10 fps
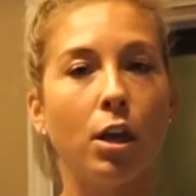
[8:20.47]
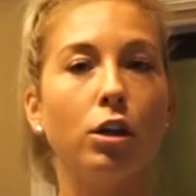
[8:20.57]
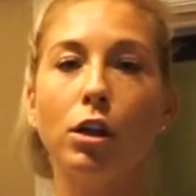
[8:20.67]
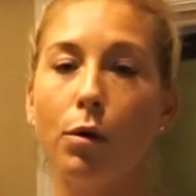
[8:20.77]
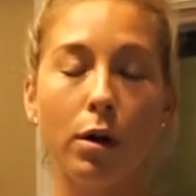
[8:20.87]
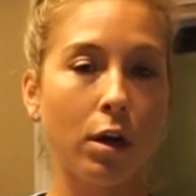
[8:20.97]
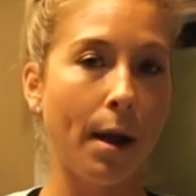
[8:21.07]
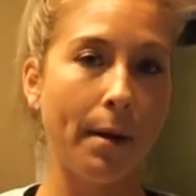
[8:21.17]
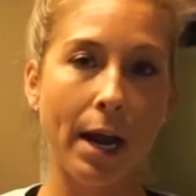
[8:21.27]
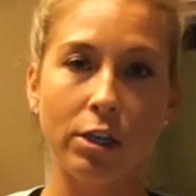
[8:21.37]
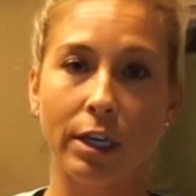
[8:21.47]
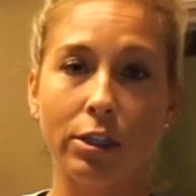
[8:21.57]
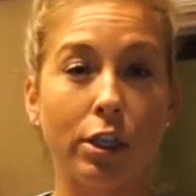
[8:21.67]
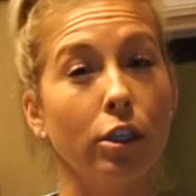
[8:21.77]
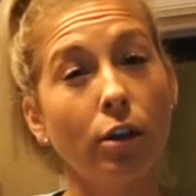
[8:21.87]
you're lower on
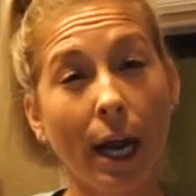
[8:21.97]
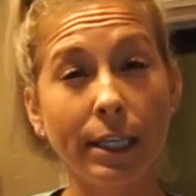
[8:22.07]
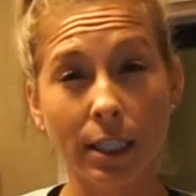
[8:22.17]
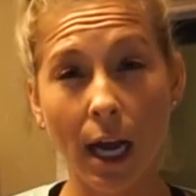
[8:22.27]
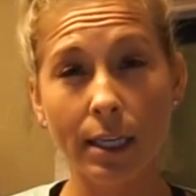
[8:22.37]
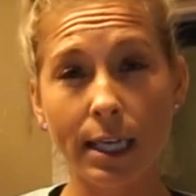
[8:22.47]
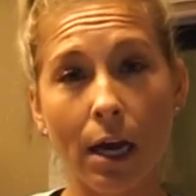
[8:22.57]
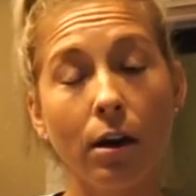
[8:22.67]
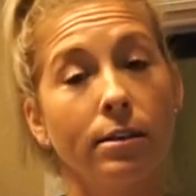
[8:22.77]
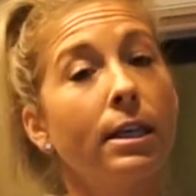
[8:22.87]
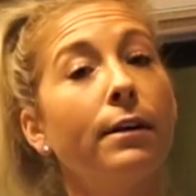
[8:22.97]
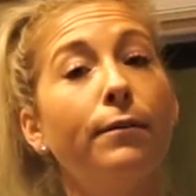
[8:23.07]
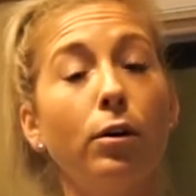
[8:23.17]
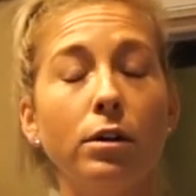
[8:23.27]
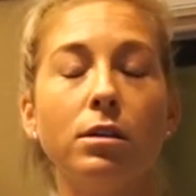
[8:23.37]
carbohydrates or you're trying to cut down, I'll say
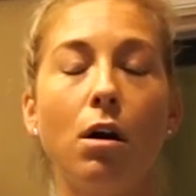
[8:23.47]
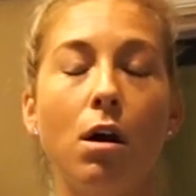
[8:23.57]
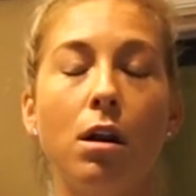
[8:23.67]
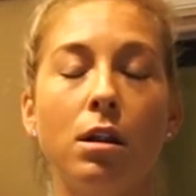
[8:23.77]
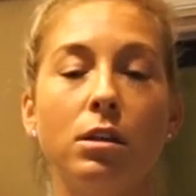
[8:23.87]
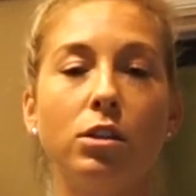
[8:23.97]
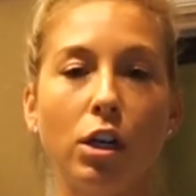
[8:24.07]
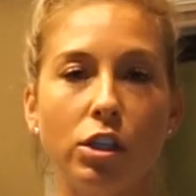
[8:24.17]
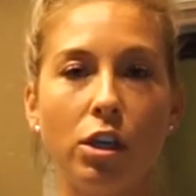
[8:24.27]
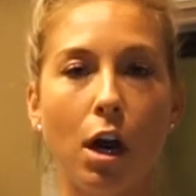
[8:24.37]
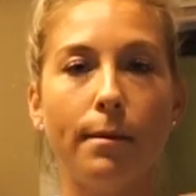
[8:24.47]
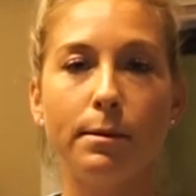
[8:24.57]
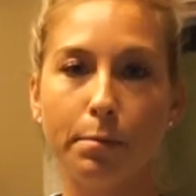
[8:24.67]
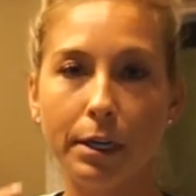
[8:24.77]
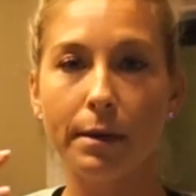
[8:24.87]
focus on the starchy
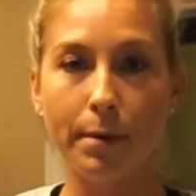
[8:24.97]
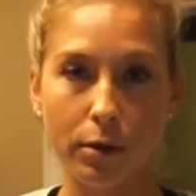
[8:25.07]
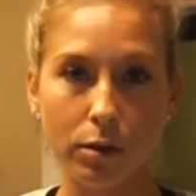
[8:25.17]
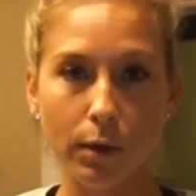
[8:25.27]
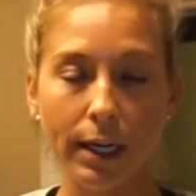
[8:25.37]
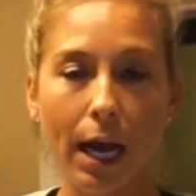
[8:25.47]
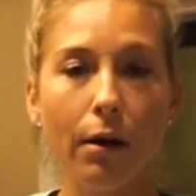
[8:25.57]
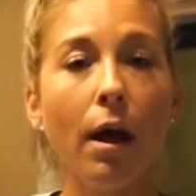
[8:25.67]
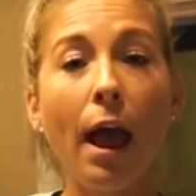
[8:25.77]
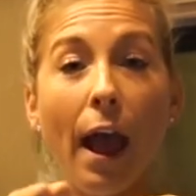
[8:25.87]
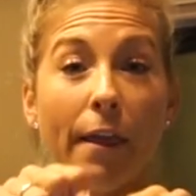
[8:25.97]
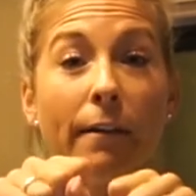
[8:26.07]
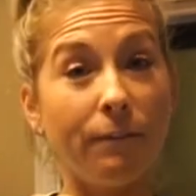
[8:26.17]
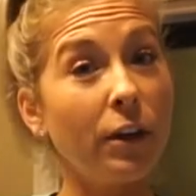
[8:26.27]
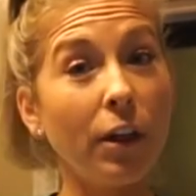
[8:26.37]
carbs pre and post workout, and
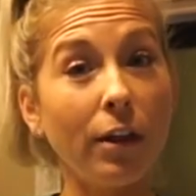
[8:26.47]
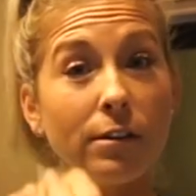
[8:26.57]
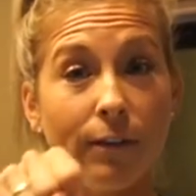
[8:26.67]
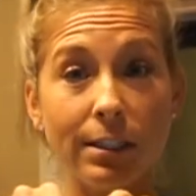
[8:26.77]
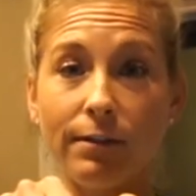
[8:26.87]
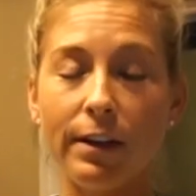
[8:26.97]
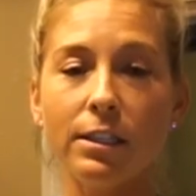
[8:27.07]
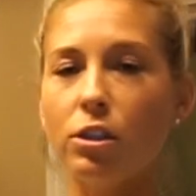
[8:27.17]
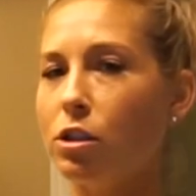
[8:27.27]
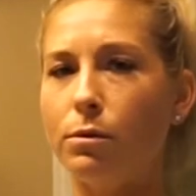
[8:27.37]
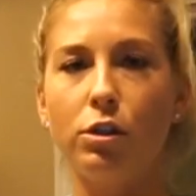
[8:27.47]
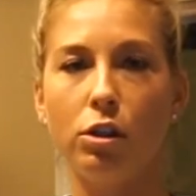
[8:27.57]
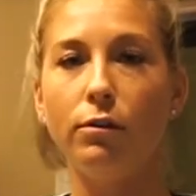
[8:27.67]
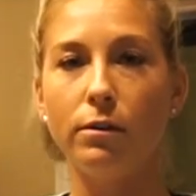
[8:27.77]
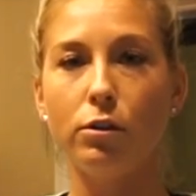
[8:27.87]
then fill those fist just with
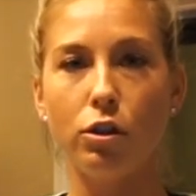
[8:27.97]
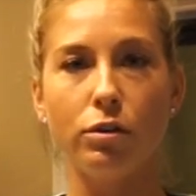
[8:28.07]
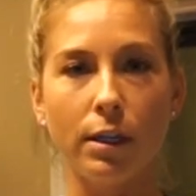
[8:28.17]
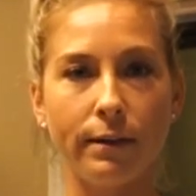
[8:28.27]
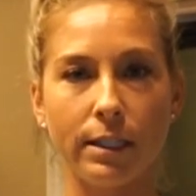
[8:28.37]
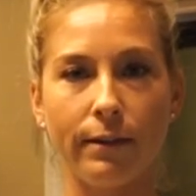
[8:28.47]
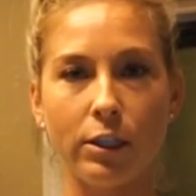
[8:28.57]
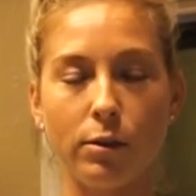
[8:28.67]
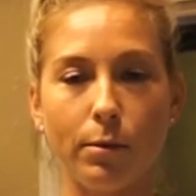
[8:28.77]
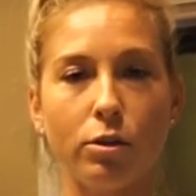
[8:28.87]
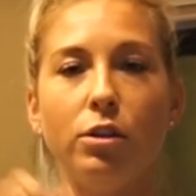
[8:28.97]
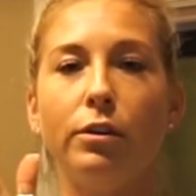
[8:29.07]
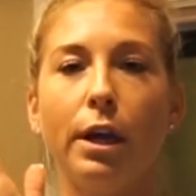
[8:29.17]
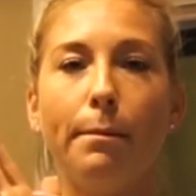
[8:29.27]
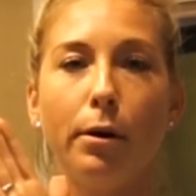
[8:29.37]
two servings of vegetables. So
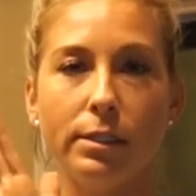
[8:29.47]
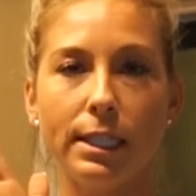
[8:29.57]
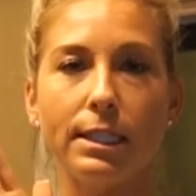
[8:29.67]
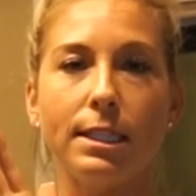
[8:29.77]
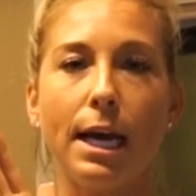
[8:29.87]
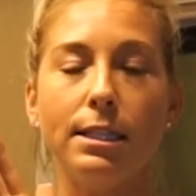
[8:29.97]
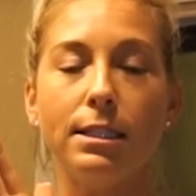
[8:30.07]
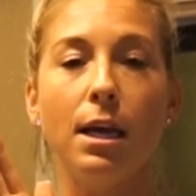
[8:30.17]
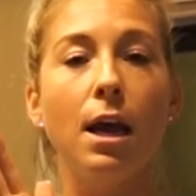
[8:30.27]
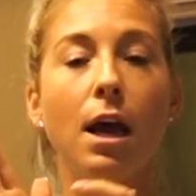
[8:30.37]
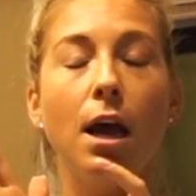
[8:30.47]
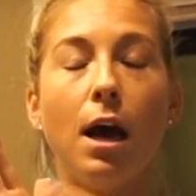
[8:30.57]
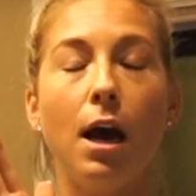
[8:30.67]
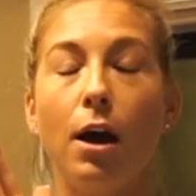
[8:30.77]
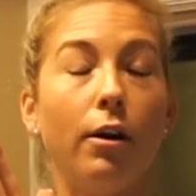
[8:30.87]
you'll get a protein size
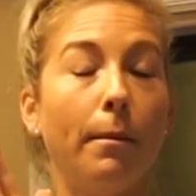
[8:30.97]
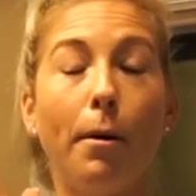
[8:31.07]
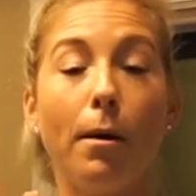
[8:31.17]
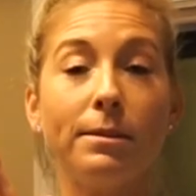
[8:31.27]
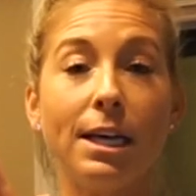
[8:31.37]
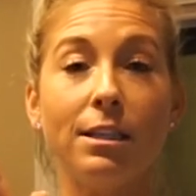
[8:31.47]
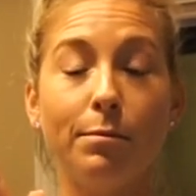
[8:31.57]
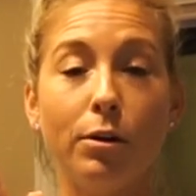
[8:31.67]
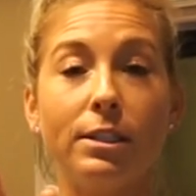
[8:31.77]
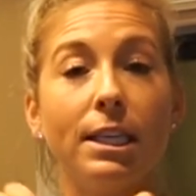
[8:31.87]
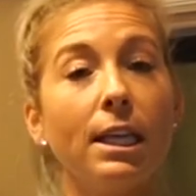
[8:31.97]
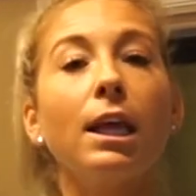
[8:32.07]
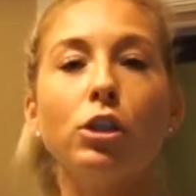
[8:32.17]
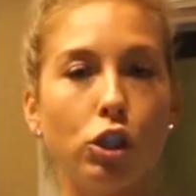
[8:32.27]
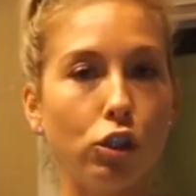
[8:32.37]
or a palm size of protein and
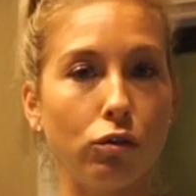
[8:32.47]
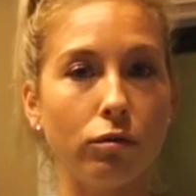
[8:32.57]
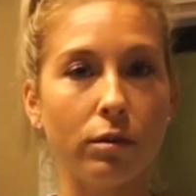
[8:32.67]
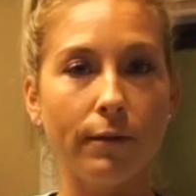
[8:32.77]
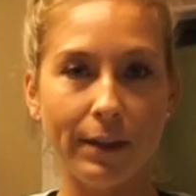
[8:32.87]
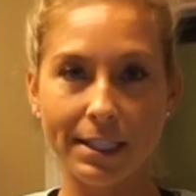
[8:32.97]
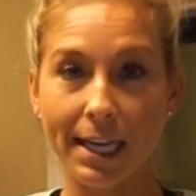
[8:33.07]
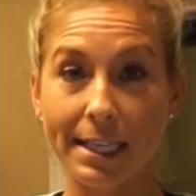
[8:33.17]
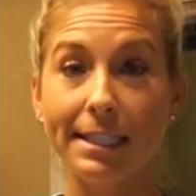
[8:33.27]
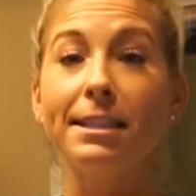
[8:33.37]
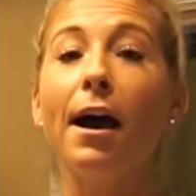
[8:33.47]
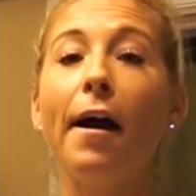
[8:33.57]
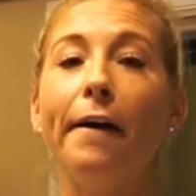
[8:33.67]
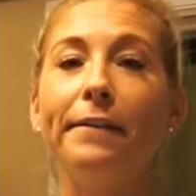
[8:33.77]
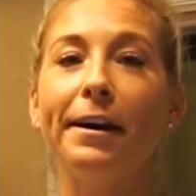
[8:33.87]
then 2 fist sizes
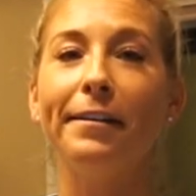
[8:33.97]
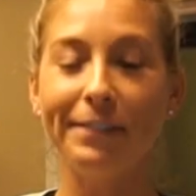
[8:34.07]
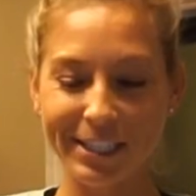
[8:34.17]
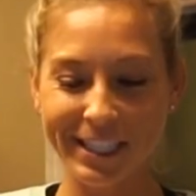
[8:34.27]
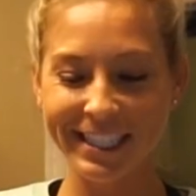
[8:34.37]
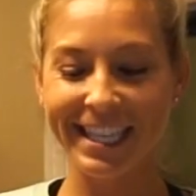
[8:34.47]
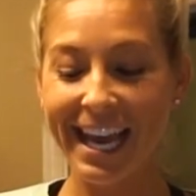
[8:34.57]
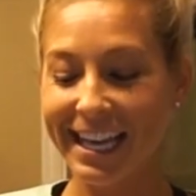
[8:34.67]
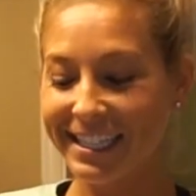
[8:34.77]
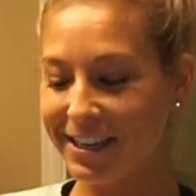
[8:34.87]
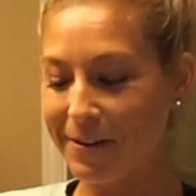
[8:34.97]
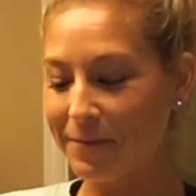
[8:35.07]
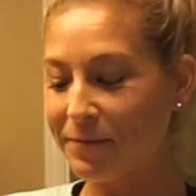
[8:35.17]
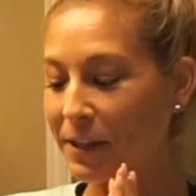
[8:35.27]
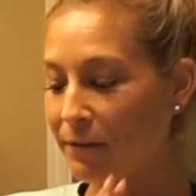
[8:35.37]
of veggies. So
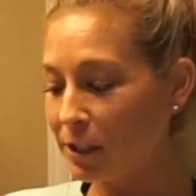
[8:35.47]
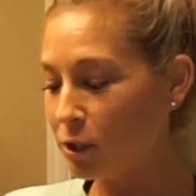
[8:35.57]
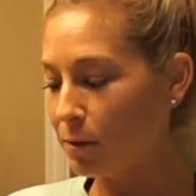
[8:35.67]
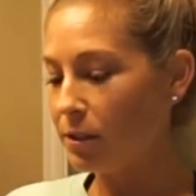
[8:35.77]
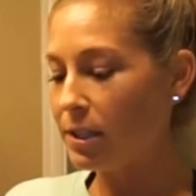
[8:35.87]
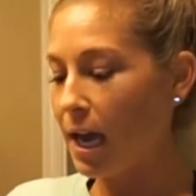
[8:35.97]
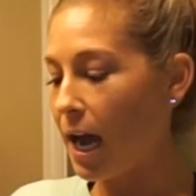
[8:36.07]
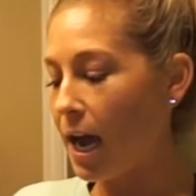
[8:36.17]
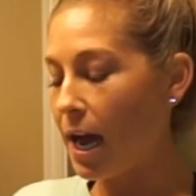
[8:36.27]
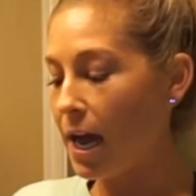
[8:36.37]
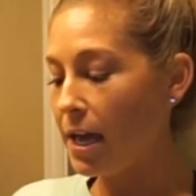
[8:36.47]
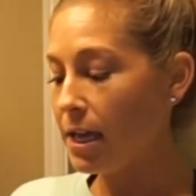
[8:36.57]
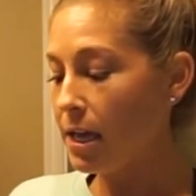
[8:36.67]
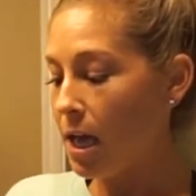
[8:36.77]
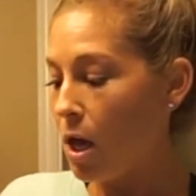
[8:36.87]
vegetables,
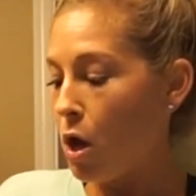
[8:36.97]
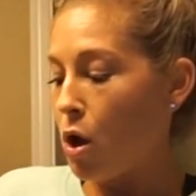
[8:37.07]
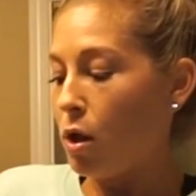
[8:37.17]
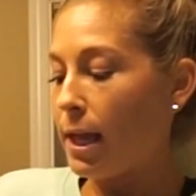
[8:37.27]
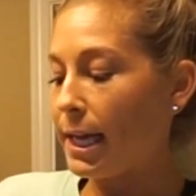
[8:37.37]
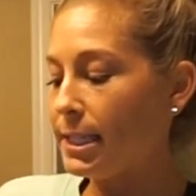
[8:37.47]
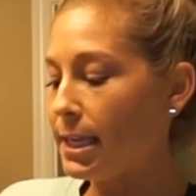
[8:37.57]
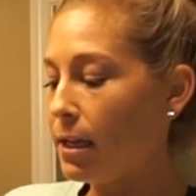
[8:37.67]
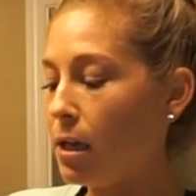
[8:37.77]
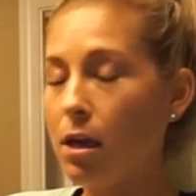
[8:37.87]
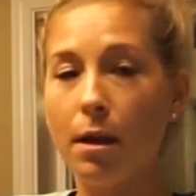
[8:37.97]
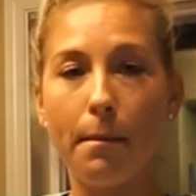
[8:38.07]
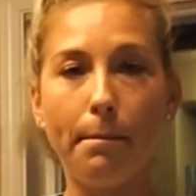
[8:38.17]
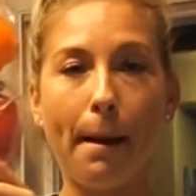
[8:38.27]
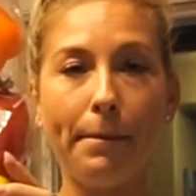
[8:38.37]
like I said,
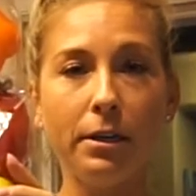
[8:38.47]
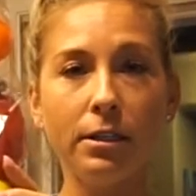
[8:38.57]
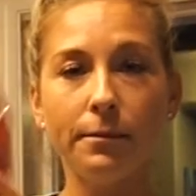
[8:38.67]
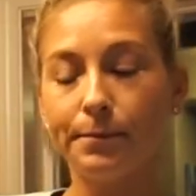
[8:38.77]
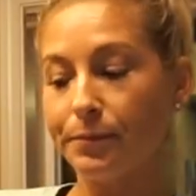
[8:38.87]
peppers,